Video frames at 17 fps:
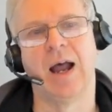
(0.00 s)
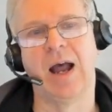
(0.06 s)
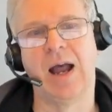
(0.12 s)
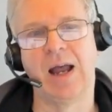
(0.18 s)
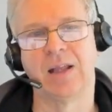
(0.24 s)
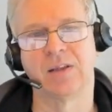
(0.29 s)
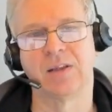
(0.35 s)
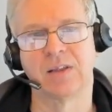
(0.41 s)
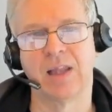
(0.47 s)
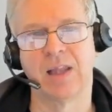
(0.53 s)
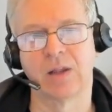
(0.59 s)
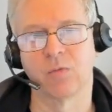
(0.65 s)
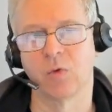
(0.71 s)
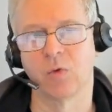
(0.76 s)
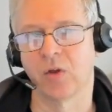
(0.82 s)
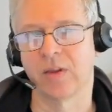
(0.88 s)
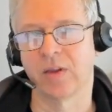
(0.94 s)
and that
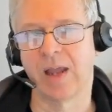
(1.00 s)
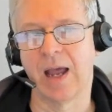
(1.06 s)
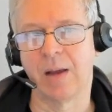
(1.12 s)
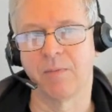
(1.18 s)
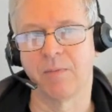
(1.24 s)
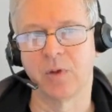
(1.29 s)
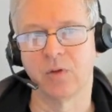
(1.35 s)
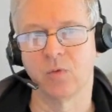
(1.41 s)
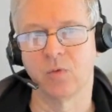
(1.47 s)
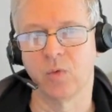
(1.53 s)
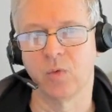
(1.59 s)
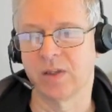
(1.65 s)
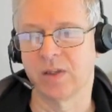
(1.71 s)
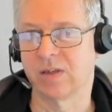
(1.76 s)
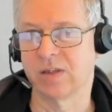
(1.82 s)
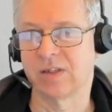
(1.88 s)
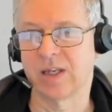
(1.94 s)
will not happen
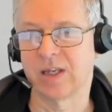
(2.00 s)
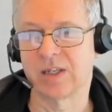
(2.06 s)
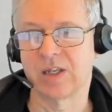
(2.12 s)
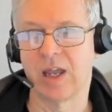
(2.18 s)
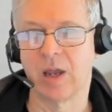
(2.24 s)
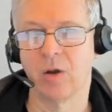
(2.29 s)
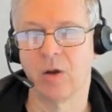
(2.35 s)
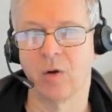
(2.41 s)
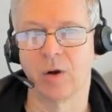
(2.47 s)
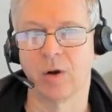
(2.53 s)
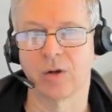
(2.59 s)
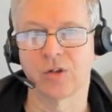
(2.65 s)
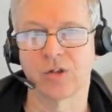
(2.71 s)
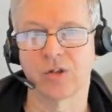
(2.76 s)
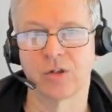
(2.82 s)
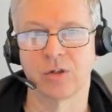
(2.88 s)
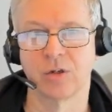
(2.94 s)
with 6
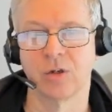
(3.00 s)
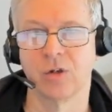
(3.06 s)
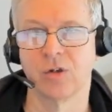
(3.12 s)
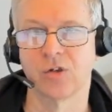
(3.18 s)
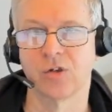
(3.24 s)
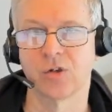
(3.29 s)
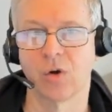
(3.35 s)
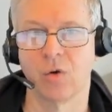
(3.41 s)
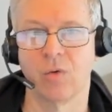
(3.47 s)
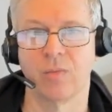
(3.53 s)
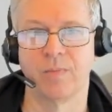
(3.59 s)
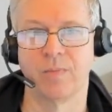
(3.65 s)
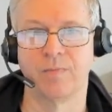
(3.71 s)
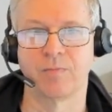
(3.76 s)
gigahertz. So